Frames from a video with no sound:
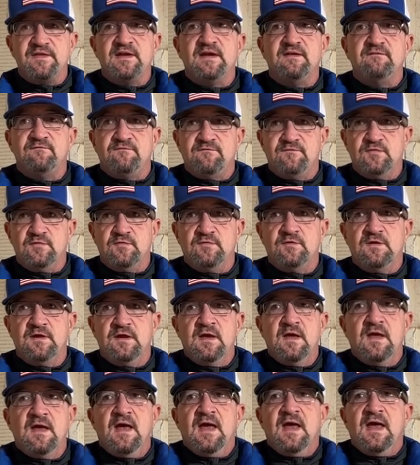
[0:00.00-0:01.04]
food.
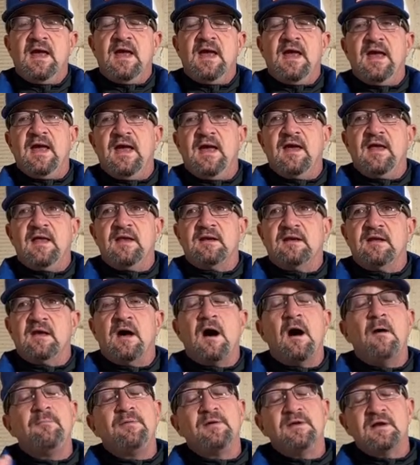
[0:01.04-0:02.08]
And
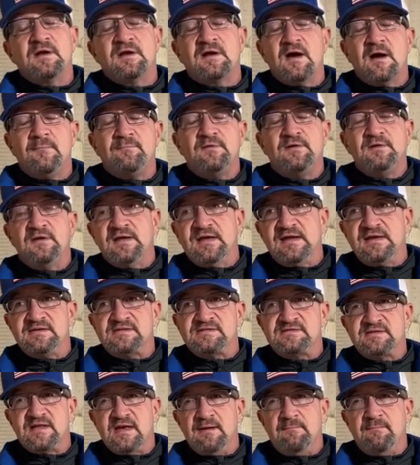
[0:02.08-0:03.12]
I'll put a couple
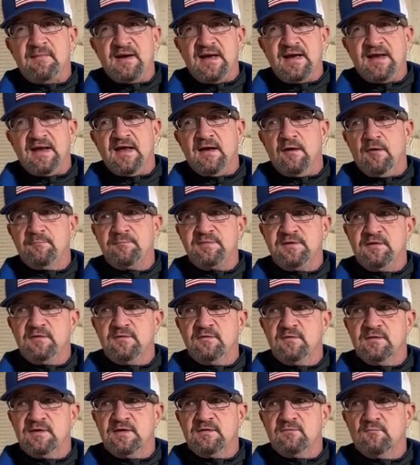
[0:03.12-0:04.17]
links that might help
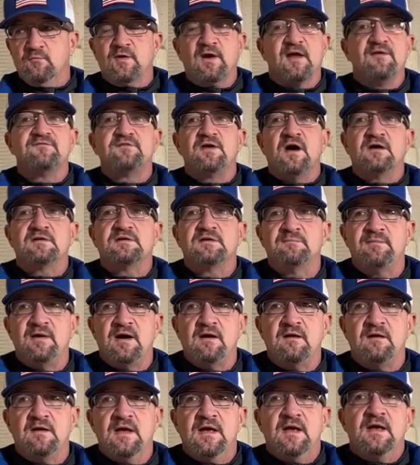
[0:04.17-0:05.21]
you in what I've talked
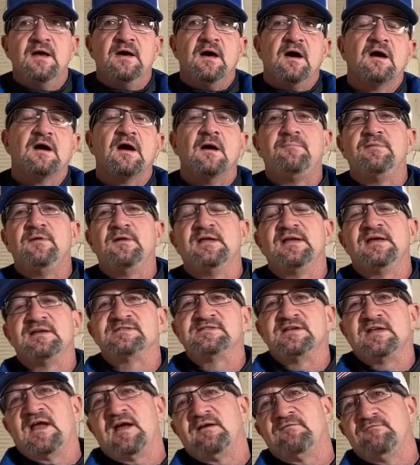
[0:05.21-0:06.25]
about, a couple links
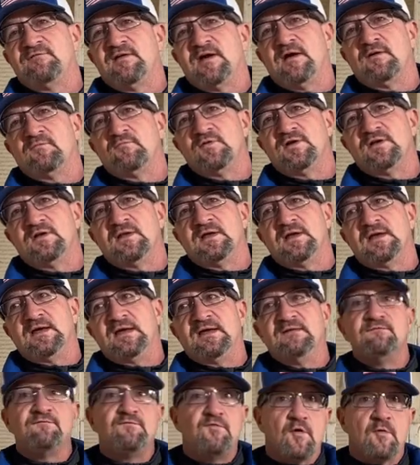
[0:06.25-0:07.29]
that I found really
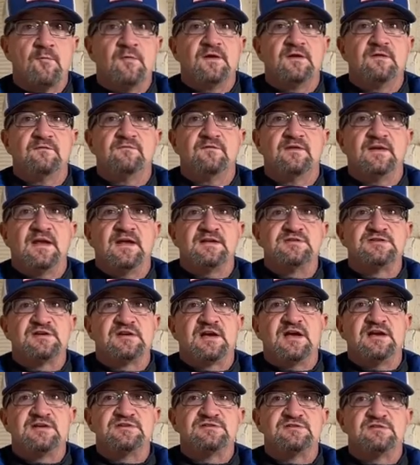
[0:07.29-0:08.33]
informative and
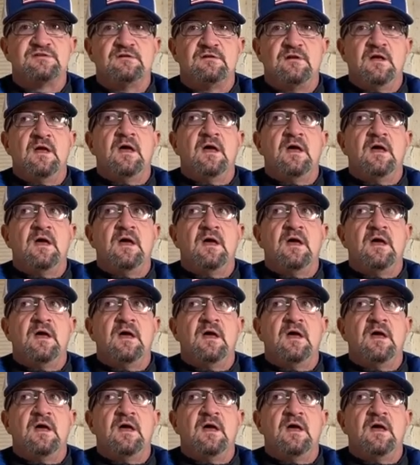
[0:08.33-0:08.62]
educational